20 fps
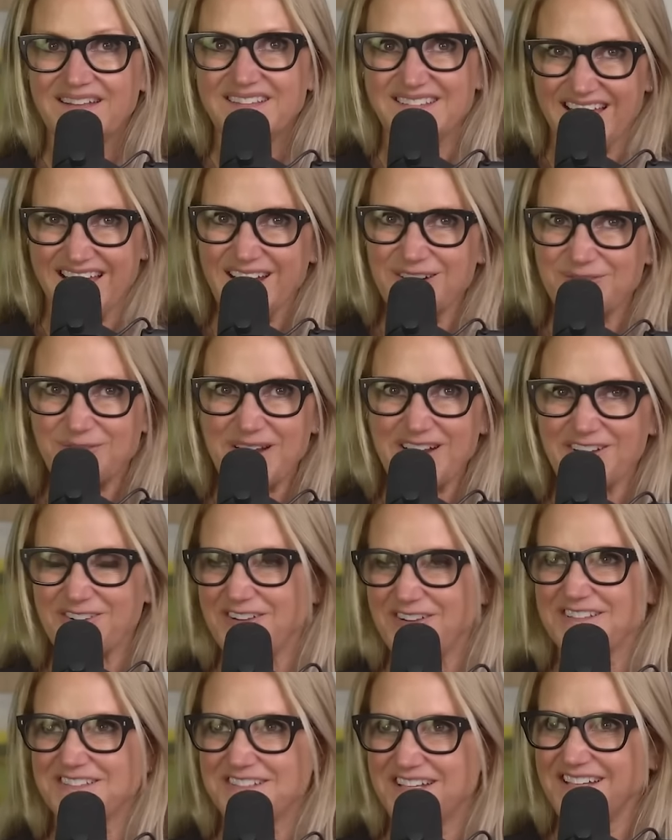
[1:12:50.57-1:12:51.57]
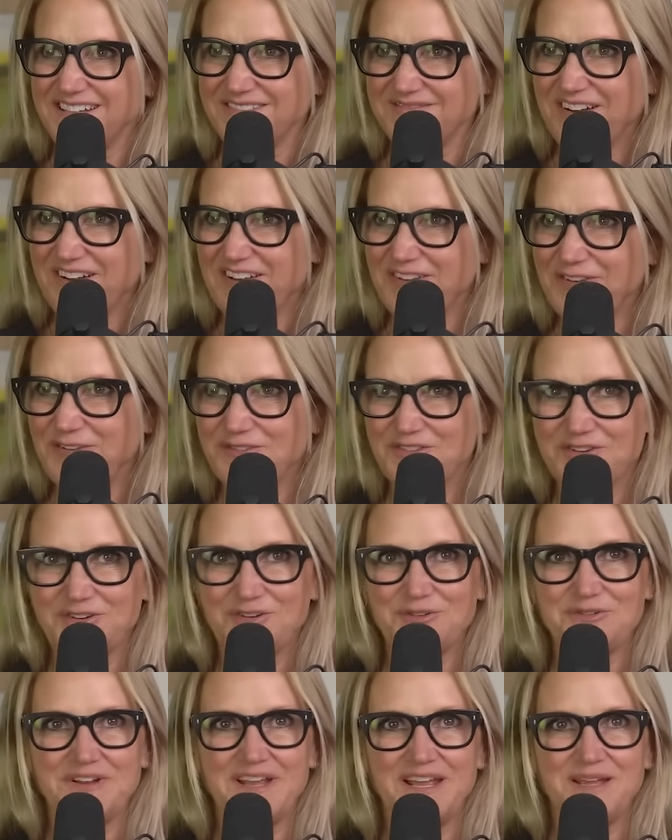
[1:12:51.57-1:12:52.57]
It's kind of weird, isn't it, when you use
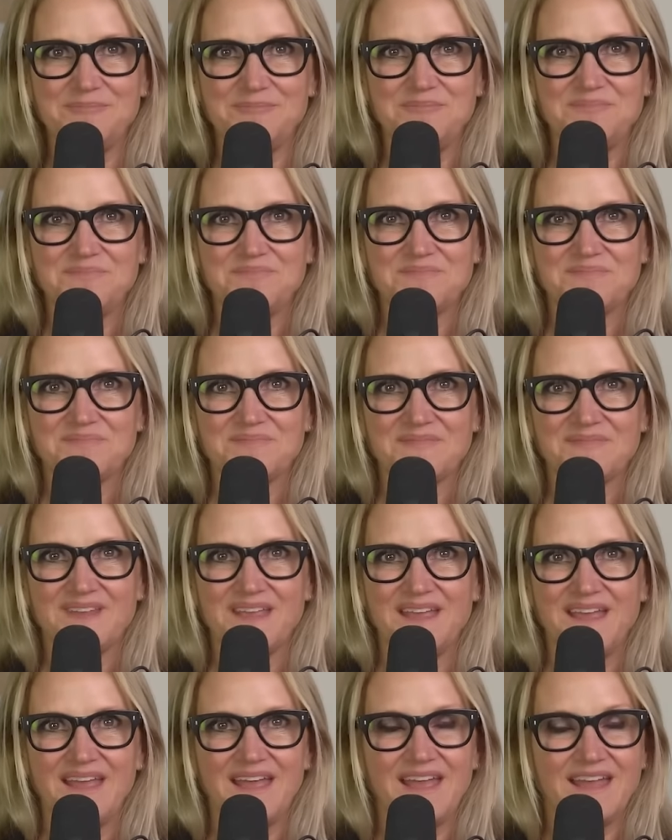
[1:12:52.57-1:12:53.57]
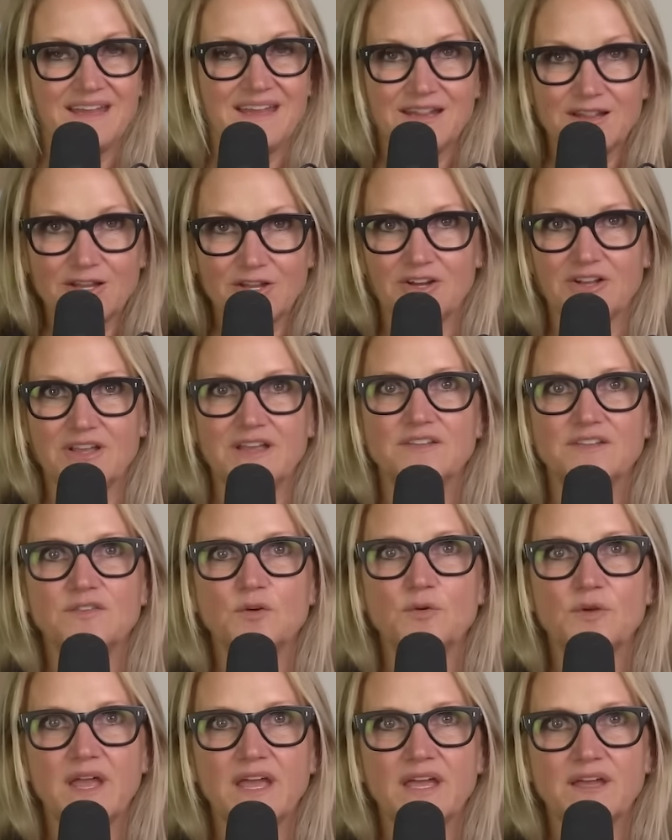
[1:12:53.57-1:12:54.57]
your own name? And look, it's
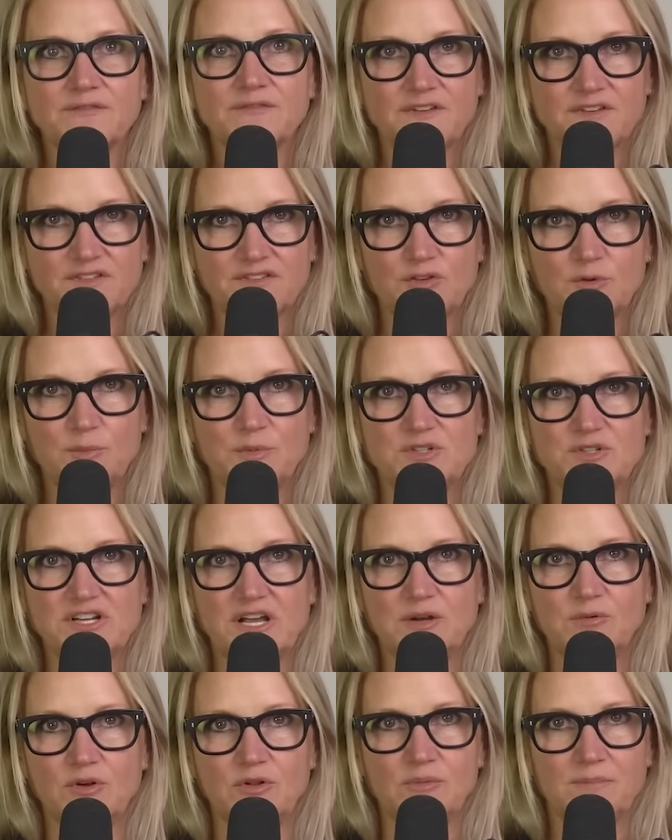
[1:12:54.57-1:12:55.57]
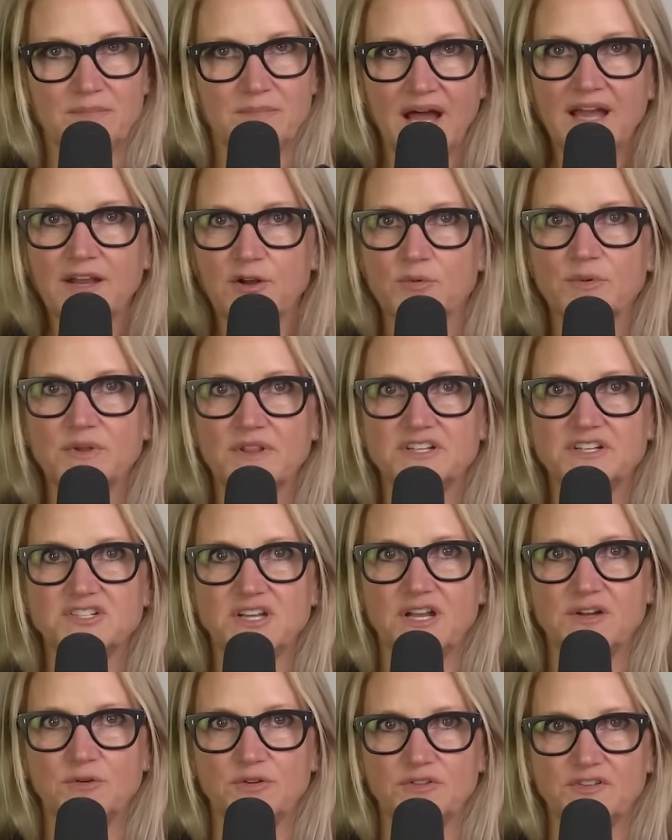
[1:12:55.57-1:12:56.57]
okay if it's super general. Mine are really
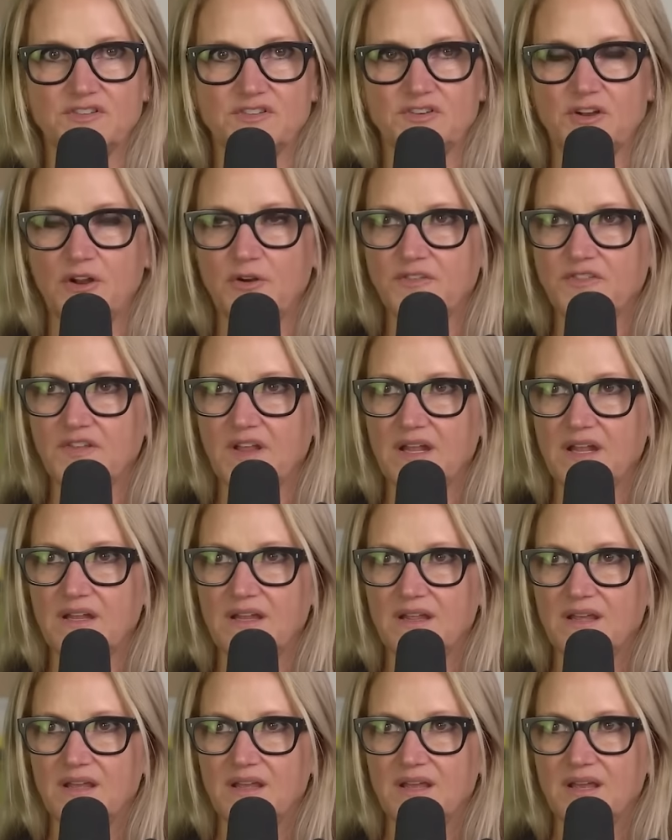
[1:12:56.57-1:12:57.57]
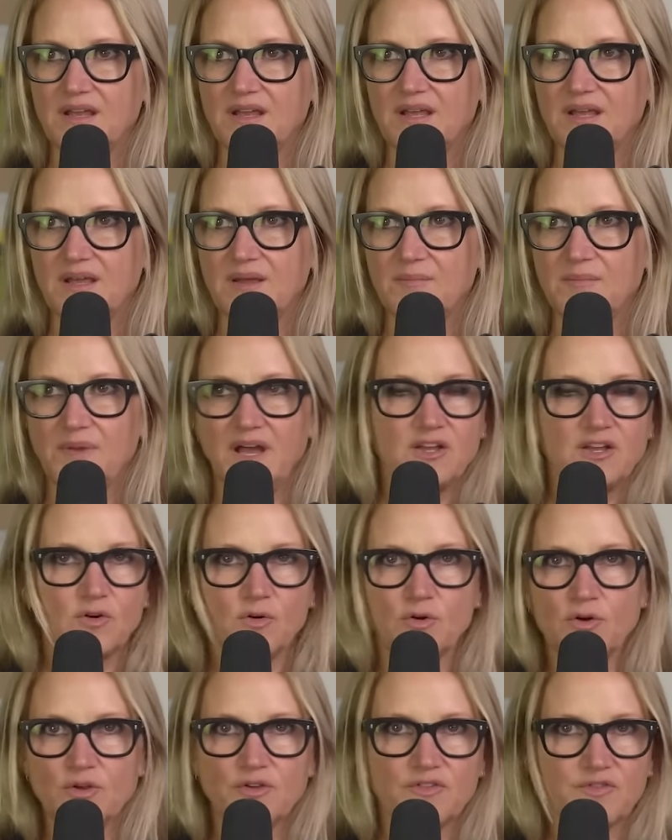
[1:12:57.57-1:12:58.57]
general. Did you notice that? My
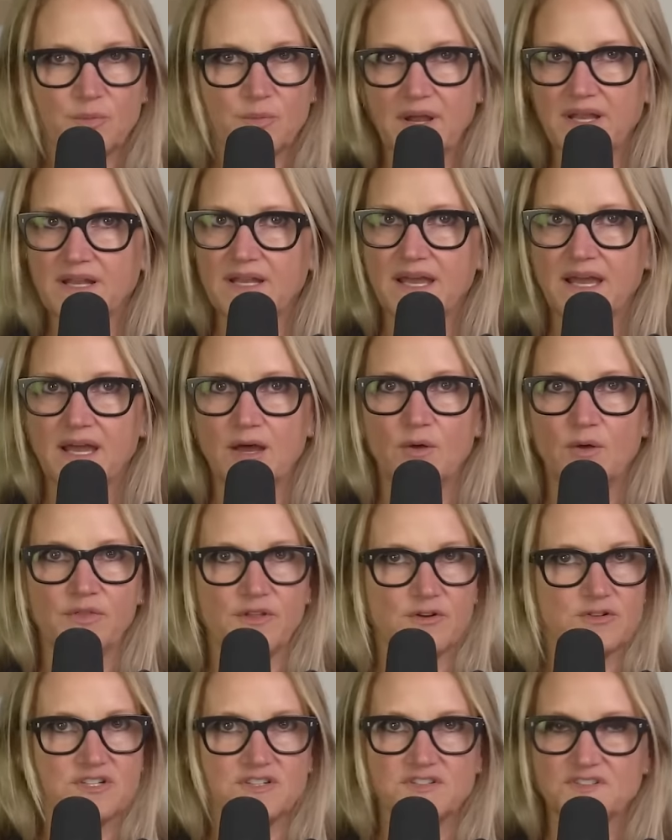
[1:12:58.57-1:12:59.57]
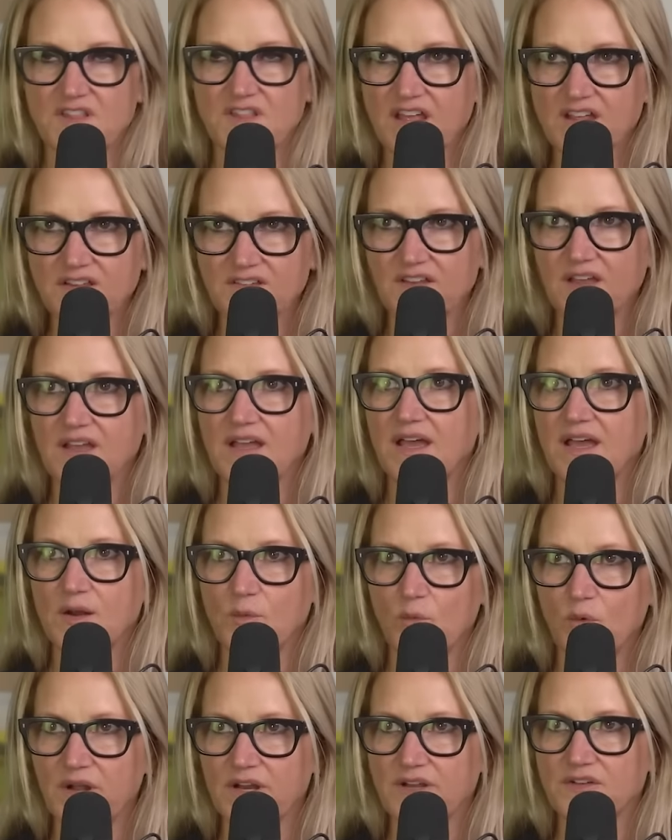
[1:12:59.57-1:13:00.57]
goals right now, they're just things I kind
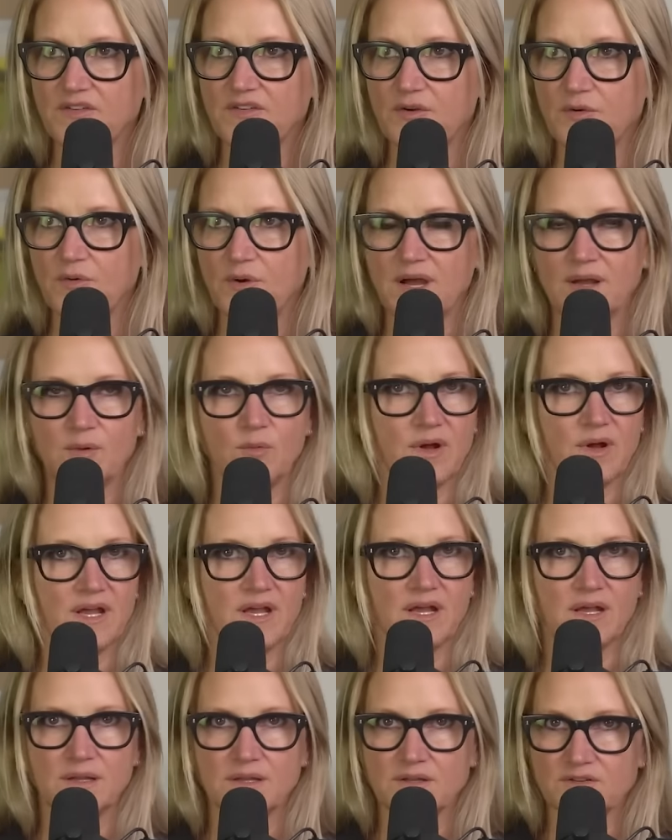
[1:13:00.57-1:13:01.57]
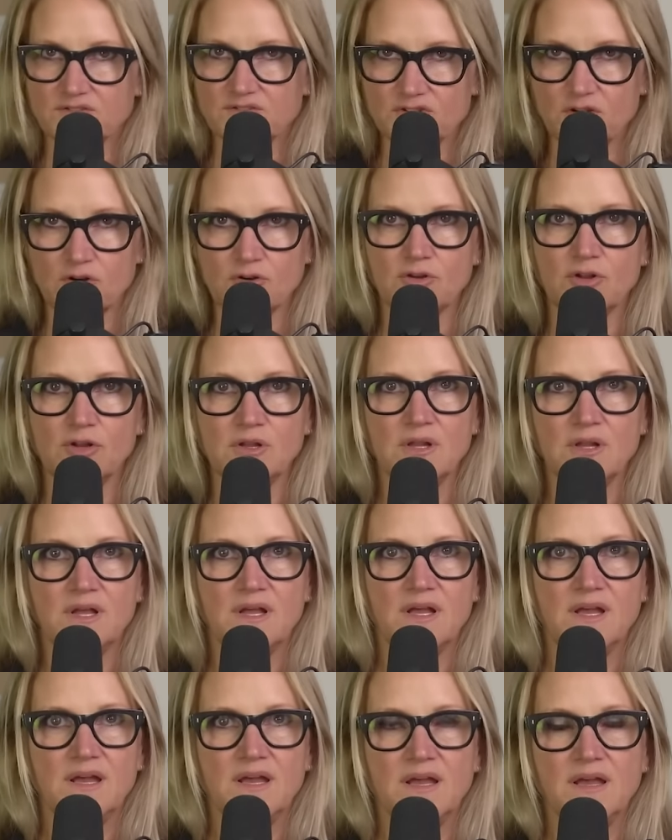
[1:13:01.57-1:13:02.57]
of want to do. I want to journal.
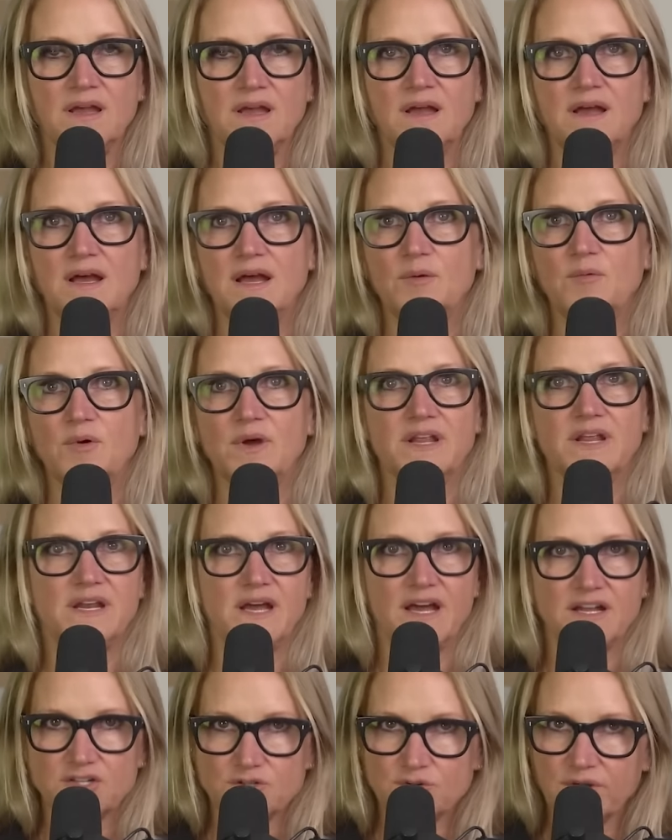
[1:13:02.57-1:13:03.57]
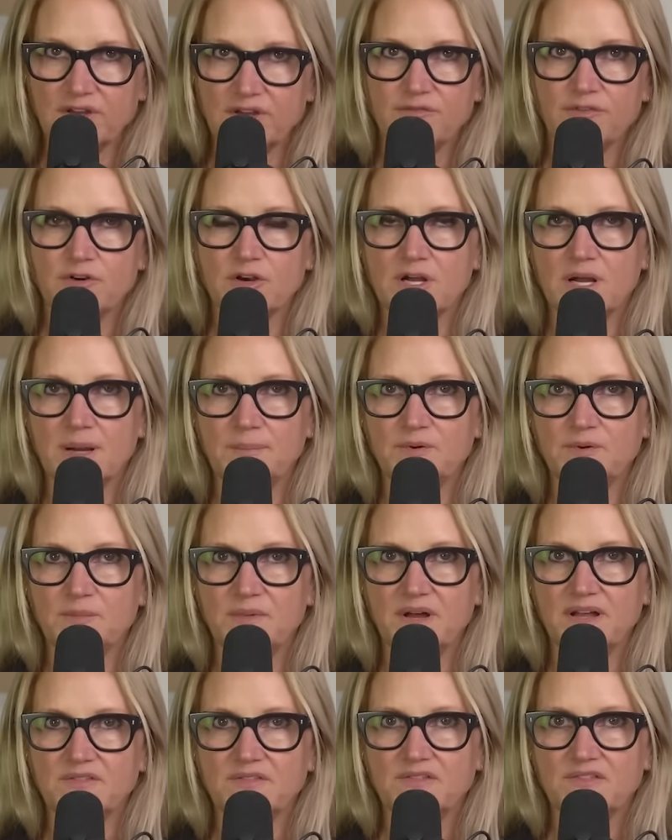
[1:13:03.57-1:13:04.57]
I want to not drink for a couple
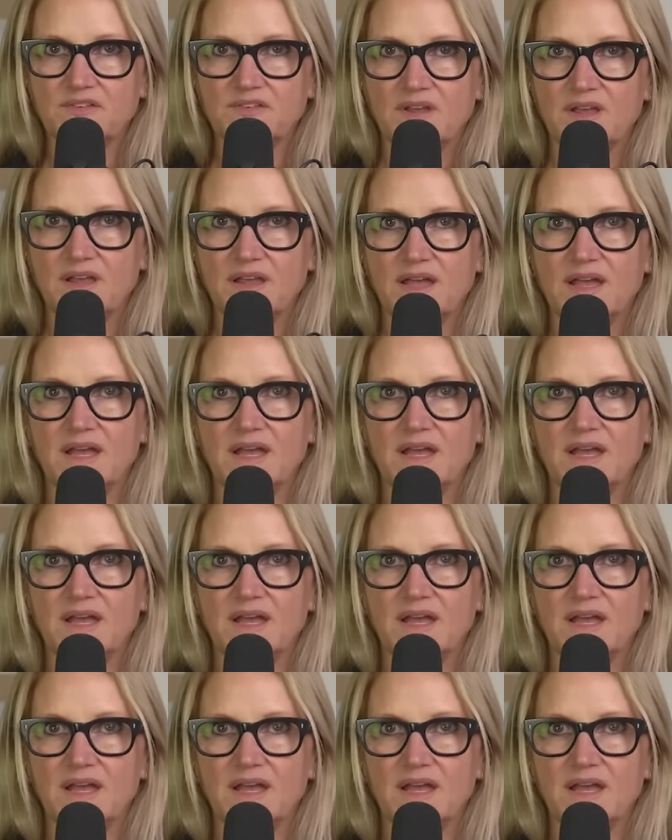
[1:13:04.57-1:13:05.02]
months.